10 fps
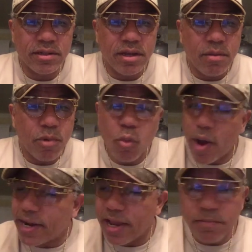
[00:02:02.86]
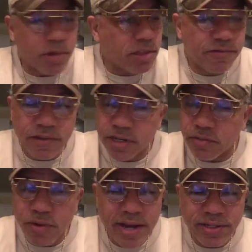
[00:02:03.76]
But white ain't motherfucking
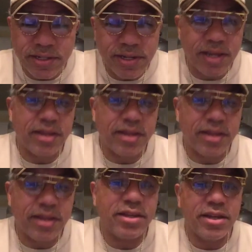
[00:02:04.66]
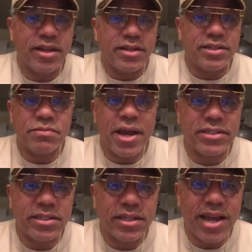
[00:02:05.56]
right today. It's my shit,
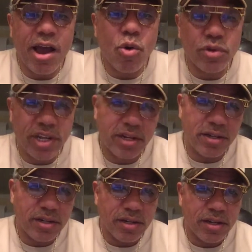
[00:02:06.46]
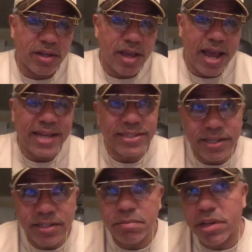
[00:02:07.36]
I own it. I take this
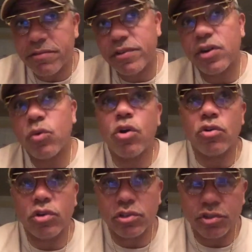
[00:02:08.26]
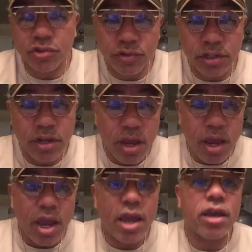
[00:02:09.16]
motherfucker, walk across the street,
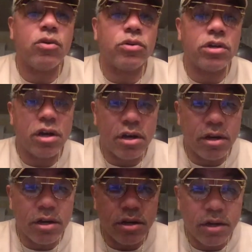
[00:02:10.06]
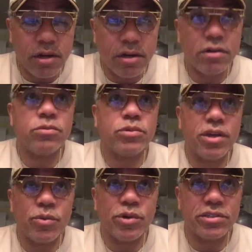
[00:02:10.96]
and go to,
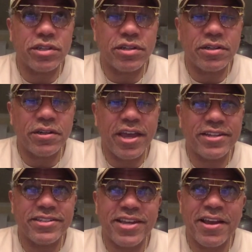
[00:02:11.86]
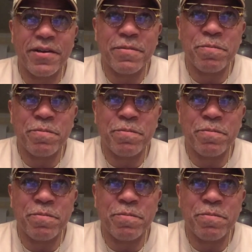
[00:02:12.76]
at the time.